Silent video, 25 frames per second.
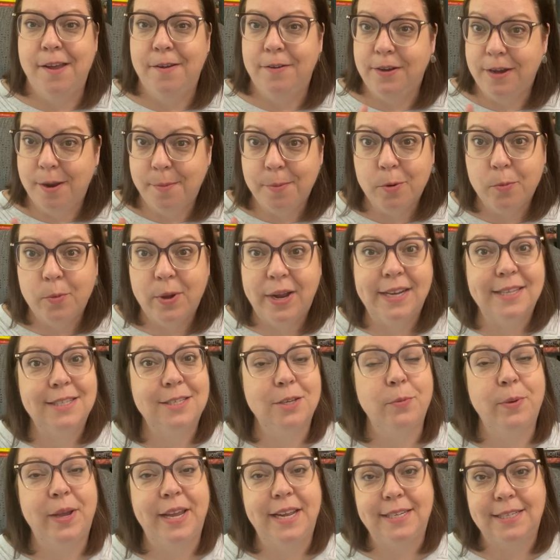Number one, it's
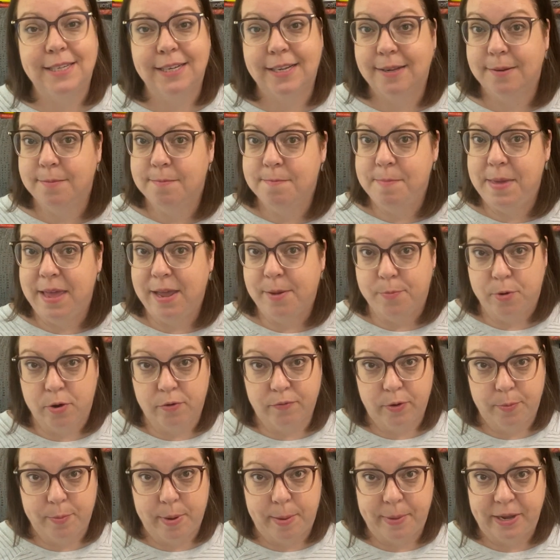a way to make more
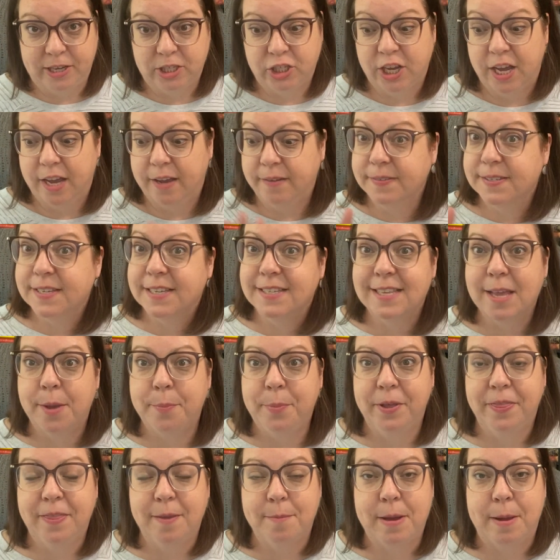room on my shelves because I'll
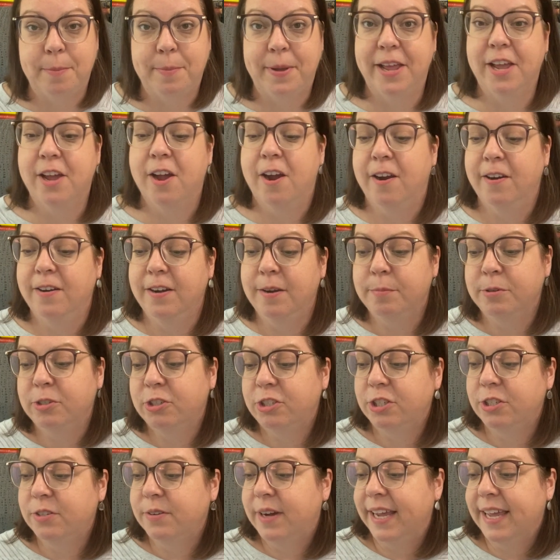put them on my cart. Number
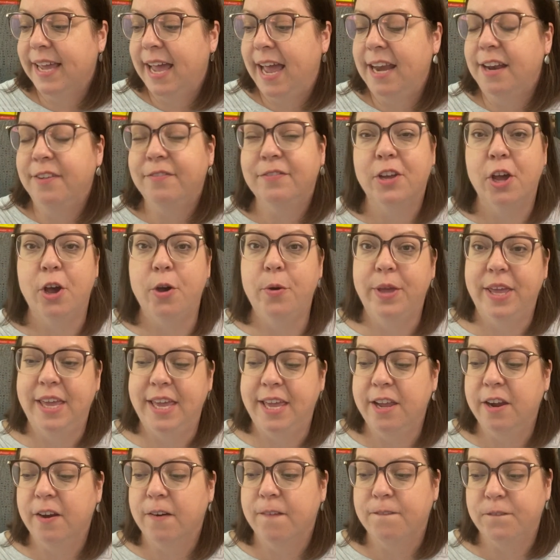two, I kind of go
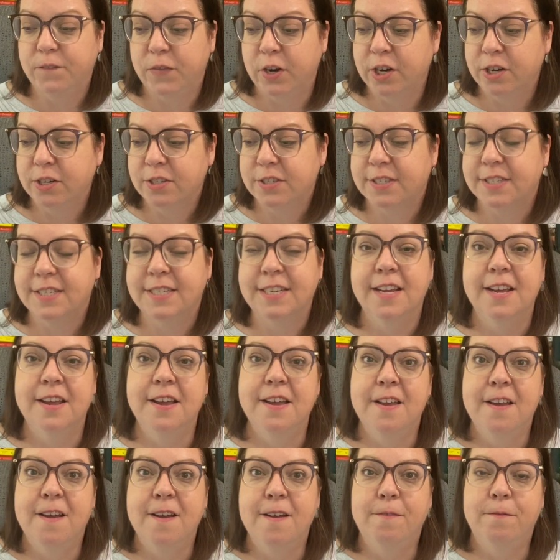here first
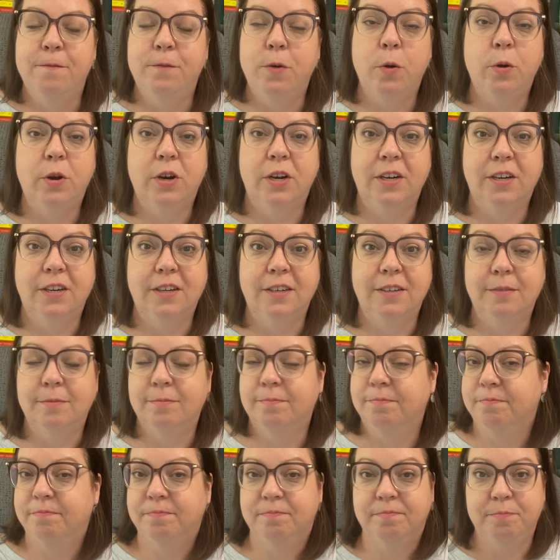
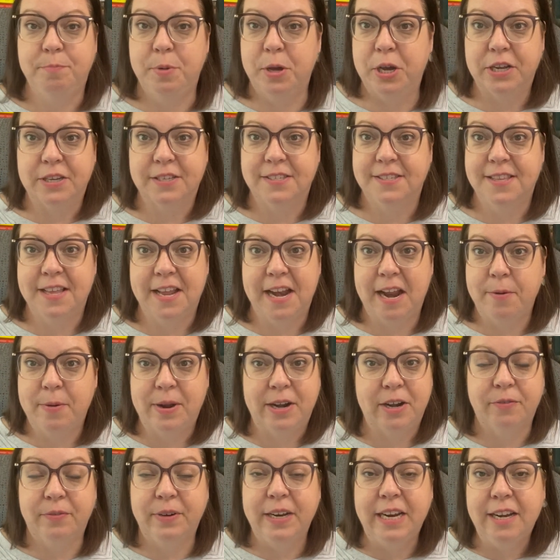for books that I
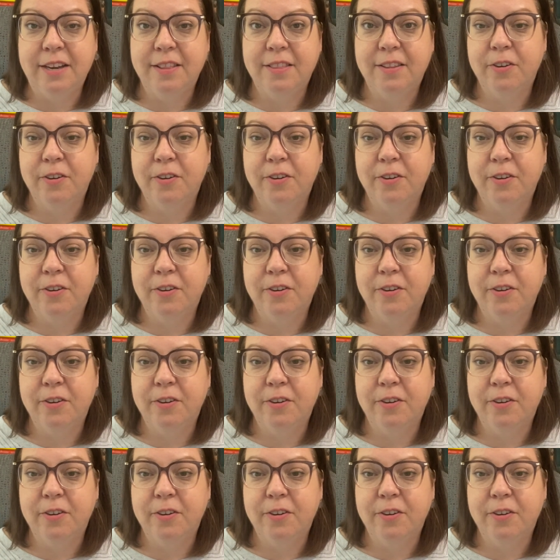want to read